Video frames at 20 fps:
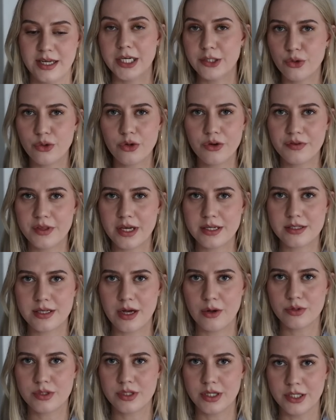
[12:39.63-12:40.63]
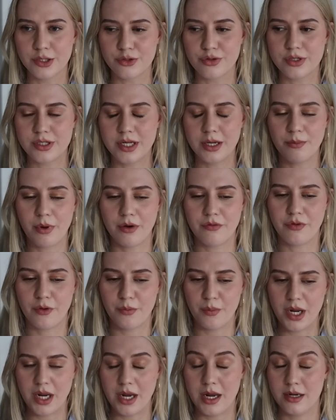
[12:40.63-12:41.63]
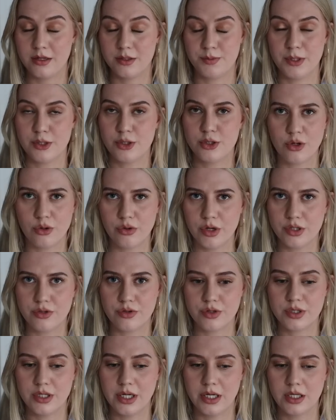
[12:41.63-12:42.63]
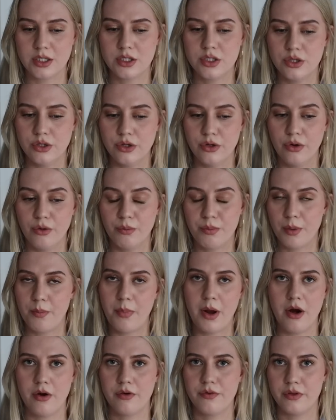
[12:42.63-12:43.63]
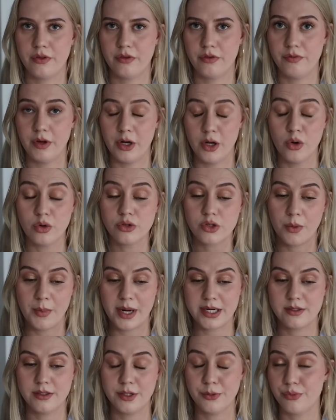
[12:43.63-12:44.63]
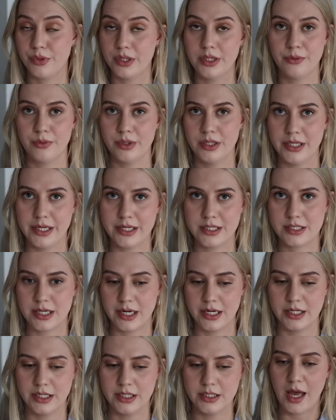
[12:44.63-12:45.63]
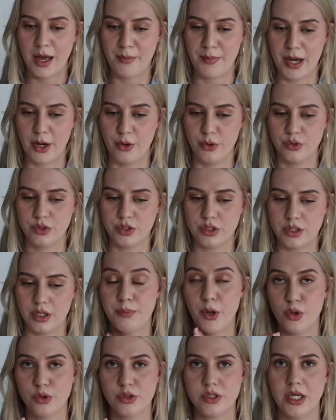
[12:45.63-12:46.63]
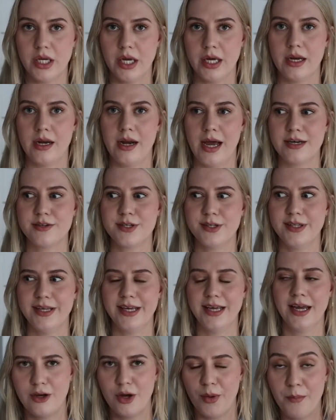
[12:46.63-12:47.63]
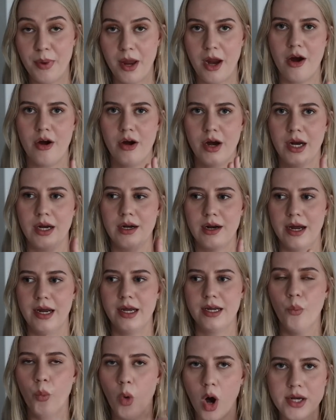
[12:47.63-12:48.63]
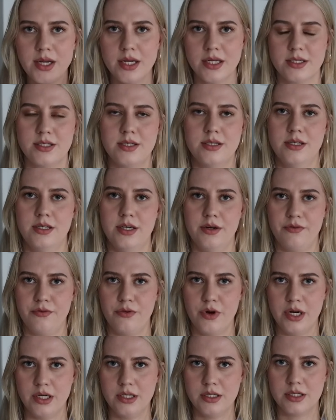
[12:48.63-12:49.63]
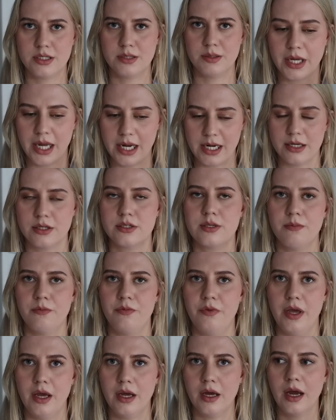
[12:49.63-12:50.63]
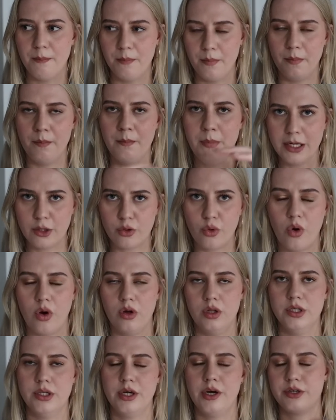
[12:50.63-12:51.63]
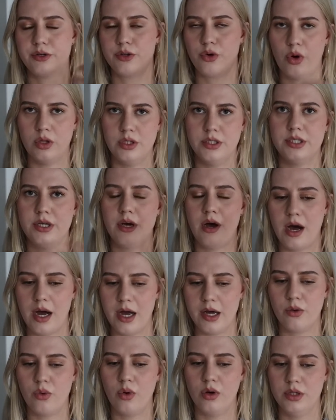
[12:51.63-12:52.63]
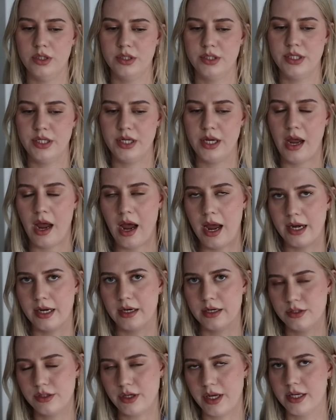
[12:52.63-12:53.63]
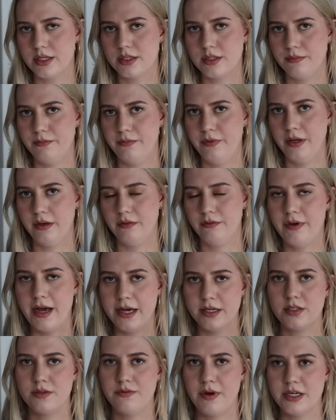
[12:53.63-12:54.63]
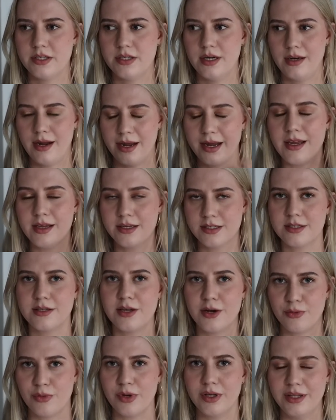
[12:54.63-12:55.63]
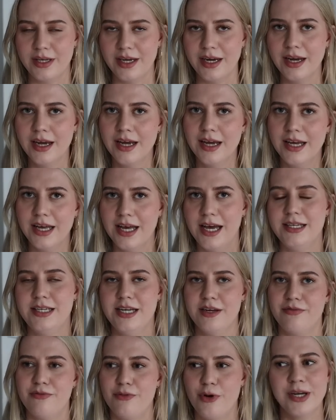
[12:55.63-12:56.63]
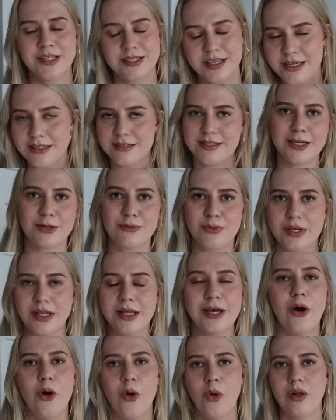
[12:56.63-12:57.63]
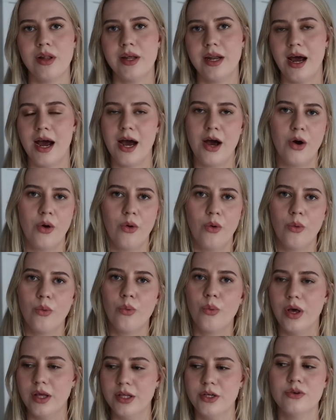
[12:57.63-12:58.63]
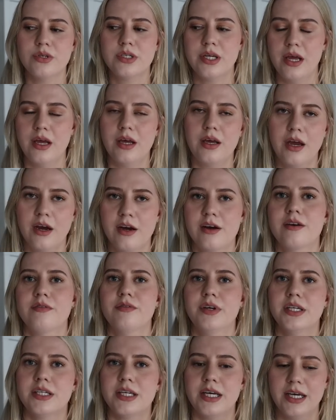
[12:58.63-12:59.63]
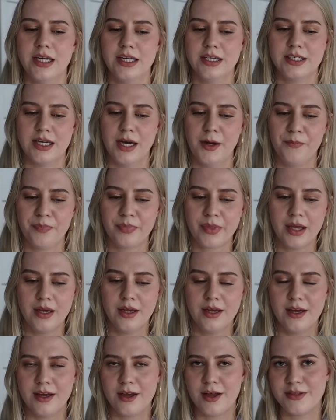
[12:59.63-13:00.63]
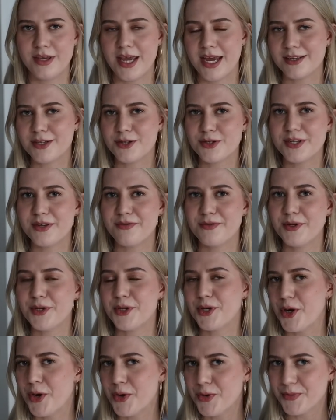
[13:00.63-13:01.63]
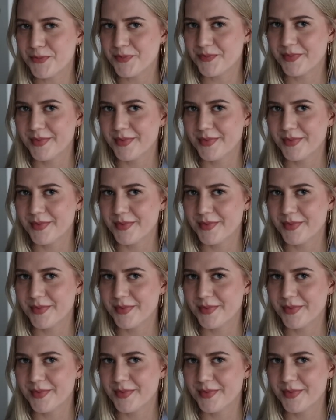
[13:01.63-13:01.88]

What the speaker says: I don't know if that sounds interesting, but for me it has been so interesting to prepare for this video, so I'm actually really, really excited about posting it and actually comparing like what is the difference getting something mid-quality or high quality and to get something fast fashion. Like, is there really a difference? Is it really all in how well you take care of it? And the answer is definitely no.